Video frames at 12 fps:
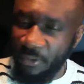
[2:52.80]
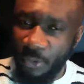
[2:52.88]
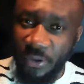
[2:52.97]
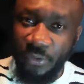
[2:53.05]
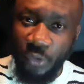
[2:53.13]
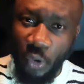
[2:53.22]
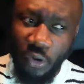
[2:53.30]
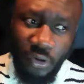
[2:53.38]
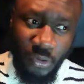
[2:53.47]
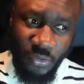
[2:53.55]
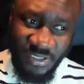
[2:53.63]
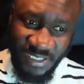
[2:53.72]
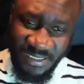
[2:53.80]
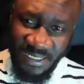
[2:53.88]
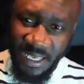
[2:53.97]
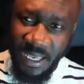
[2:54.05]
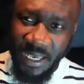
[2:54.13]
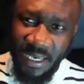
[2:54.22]
when the door closes,
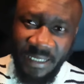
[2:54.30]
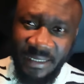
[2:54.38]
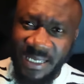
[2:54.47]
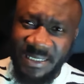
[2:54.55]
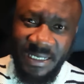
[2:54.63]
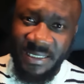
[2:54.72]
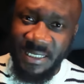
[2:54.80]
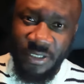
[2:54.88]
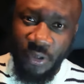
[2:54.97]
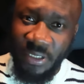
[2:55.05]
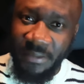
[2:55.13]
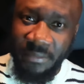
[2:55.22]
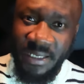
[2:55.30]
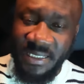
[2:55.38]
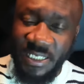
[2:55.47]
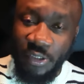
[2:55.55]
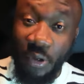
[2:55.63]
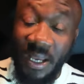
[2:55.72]
it doesn't necessarily mean
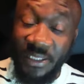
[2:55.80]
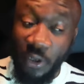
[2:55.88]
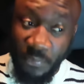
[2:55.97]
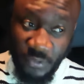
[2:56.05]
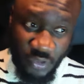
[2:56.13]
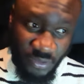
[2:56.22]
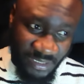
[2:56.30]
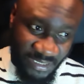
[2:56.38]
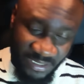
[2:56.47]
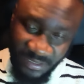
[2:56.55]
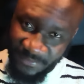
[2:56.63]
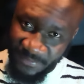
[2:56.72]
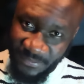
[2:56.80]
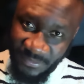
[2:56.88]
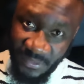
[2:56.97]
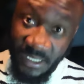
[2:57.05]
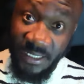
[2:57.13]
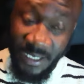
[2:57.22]
there's no other opportunity.
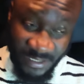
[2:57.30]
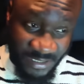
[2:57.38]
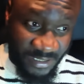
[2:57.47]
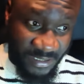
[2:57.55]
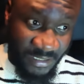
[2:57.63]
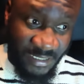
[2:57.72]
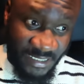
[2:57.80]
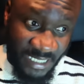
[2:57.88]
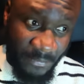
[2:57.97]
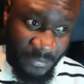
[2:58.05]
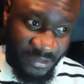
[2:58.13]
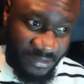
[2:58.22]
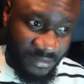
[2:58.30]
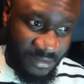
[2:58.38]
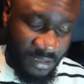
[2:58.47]
Yes, it has happened.